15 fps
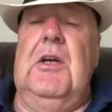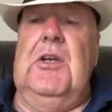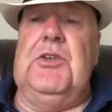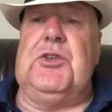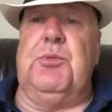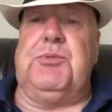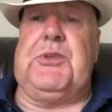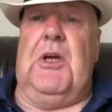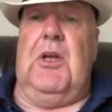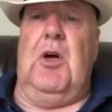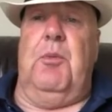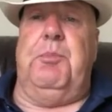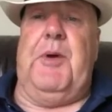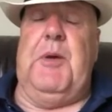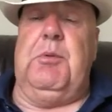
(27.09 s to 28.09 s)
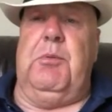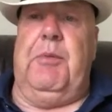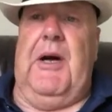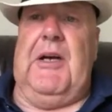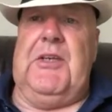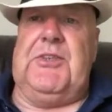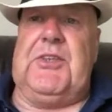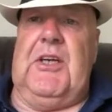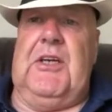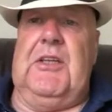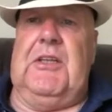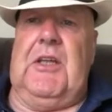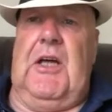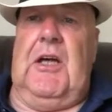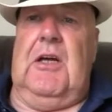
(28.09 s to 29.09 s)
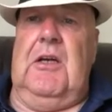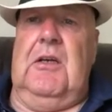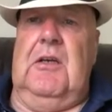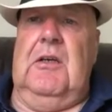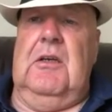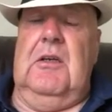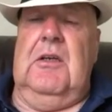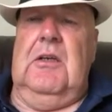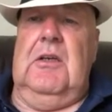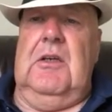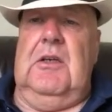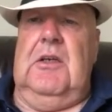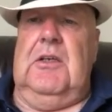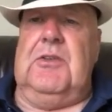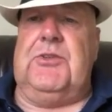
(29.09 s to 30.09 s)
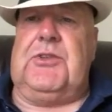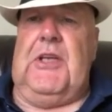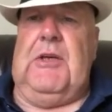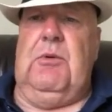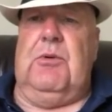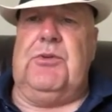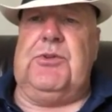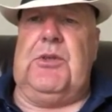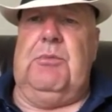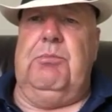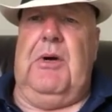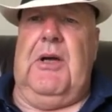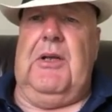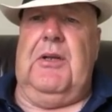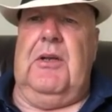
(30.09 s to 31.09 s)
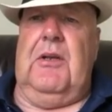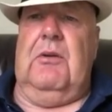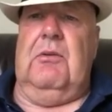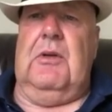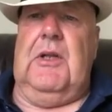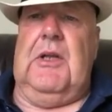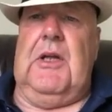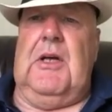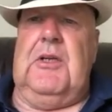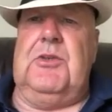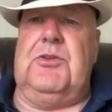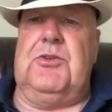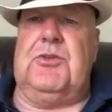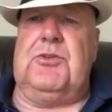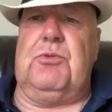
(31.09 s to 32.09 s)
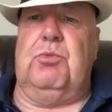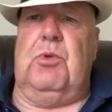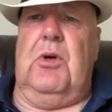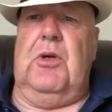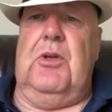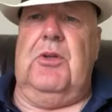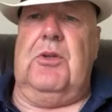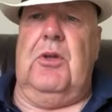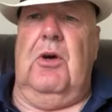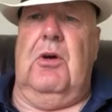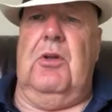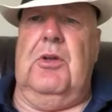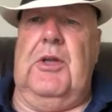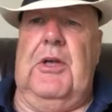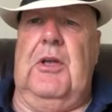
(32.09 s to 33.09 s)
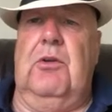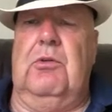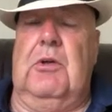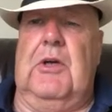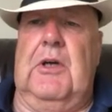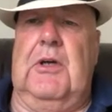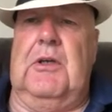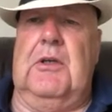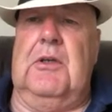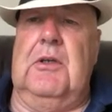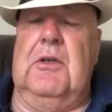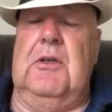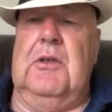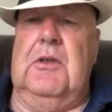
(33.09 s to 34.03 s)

He's upset a lot of people by saying that. He hasn't said he wants it banned and all like that. He's just what he thought they looked like.